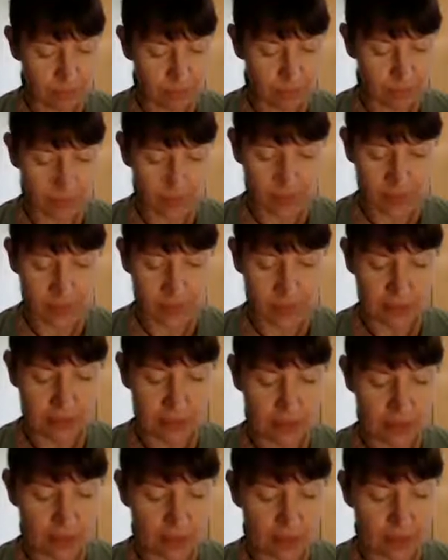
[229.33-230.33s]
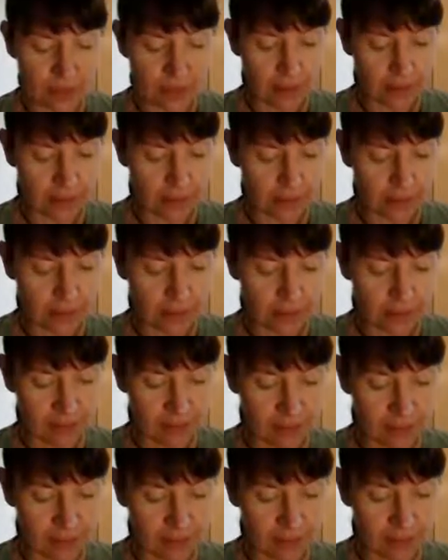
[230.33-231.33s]
What's the color like?
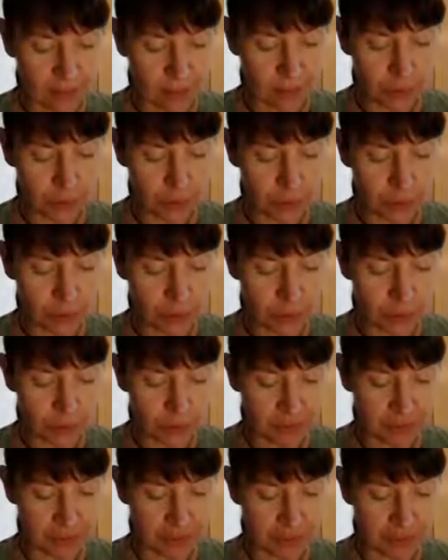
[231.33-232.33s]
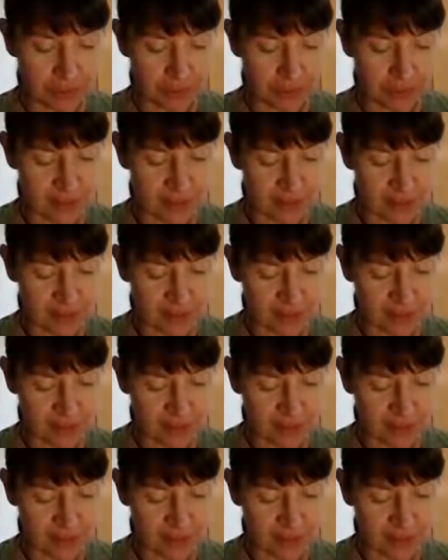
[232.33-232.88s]
What do you notice?